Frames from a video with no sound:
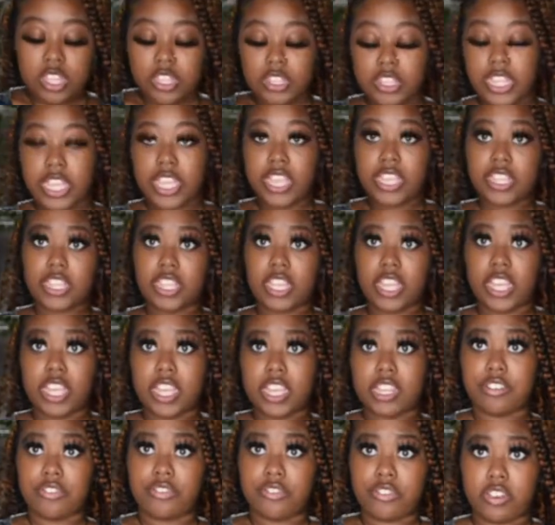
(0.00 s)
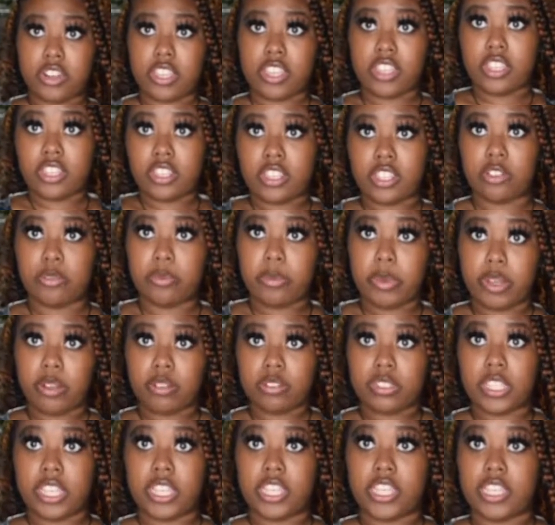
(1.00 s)
thingy thing in the front, a little
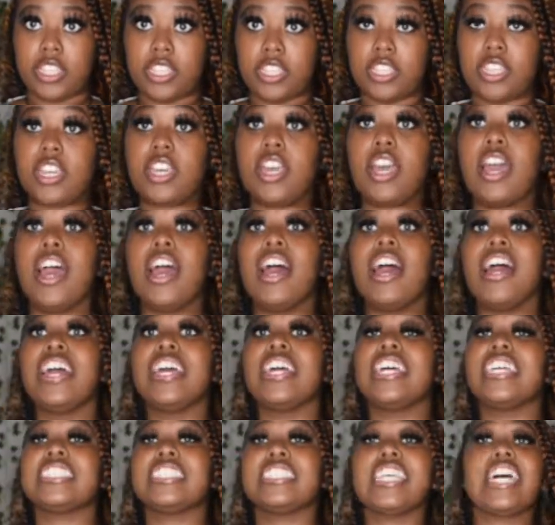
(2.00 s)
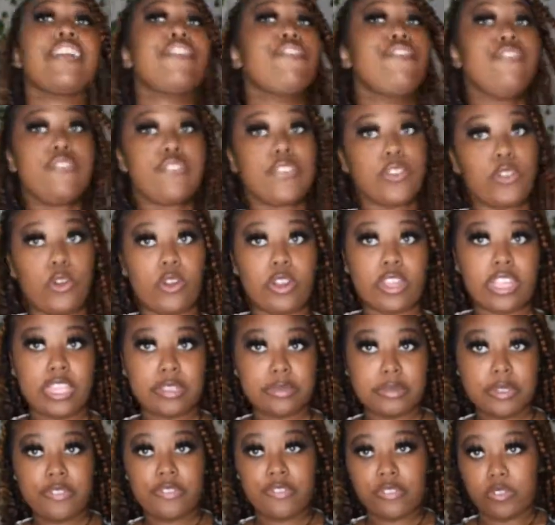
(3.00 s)
belt thingy. It's like floral, it
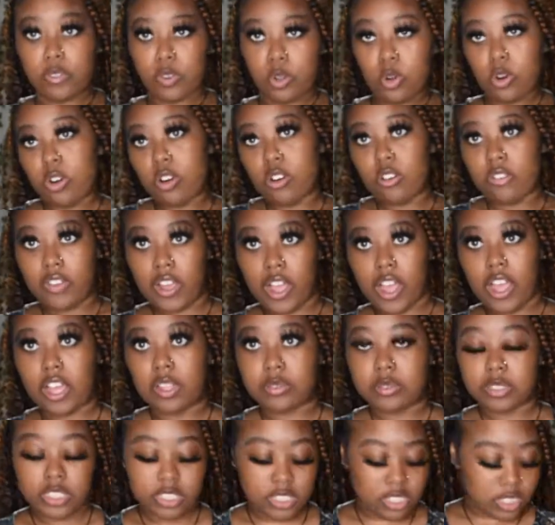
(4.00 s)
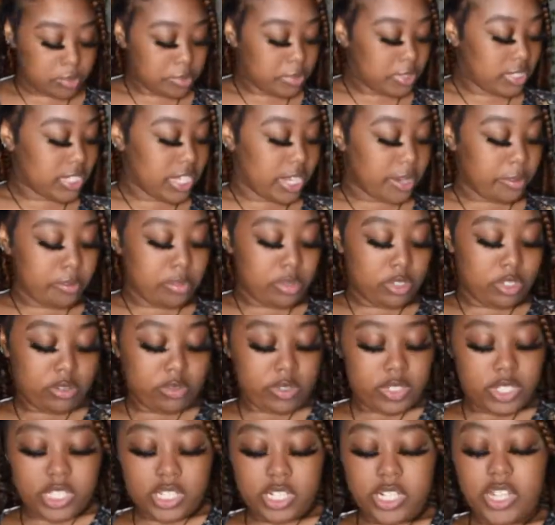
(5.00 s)
gives me floral vibes, except it's like blue
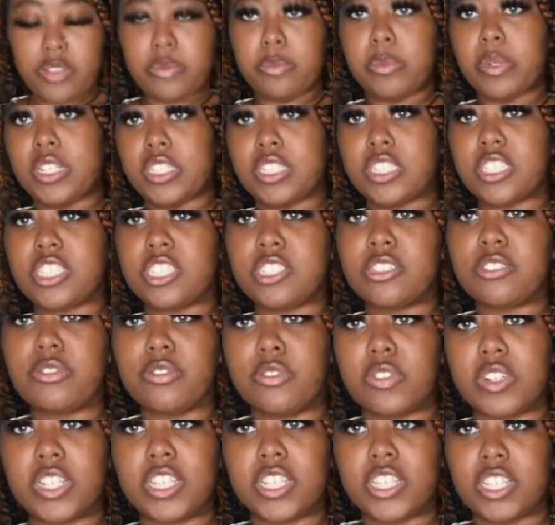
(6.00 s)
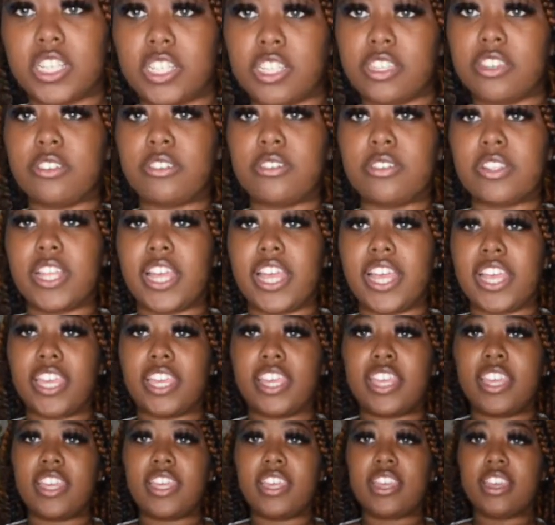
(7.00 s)
and stuff, but it's still really cute. Like,
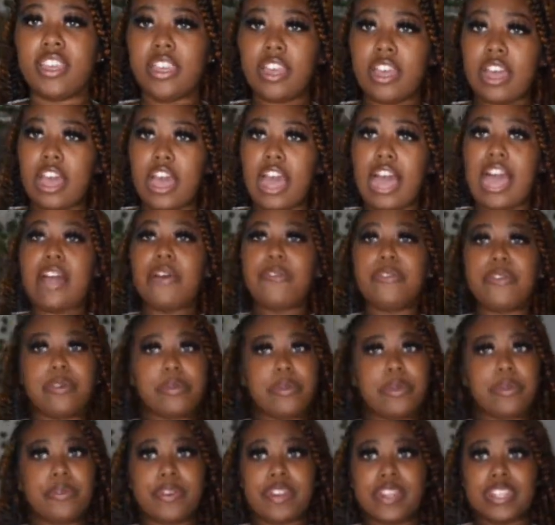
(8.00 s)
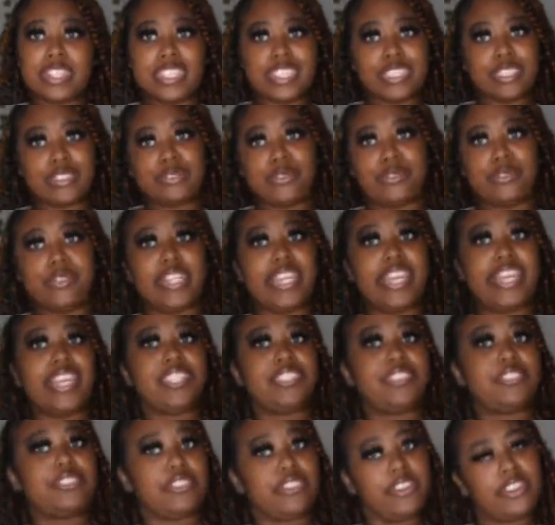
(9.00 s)
I will be wearing this on a
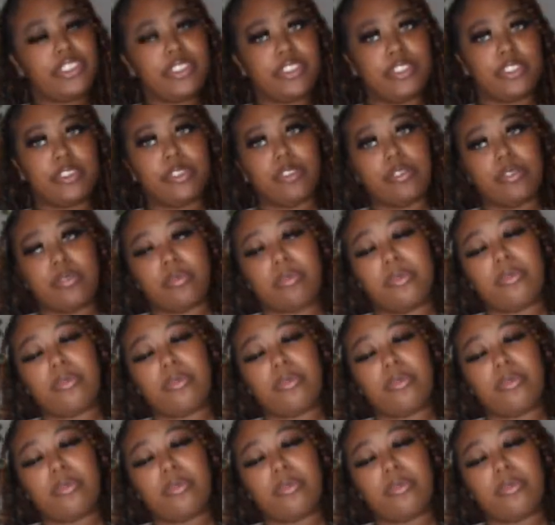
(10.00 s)
trip.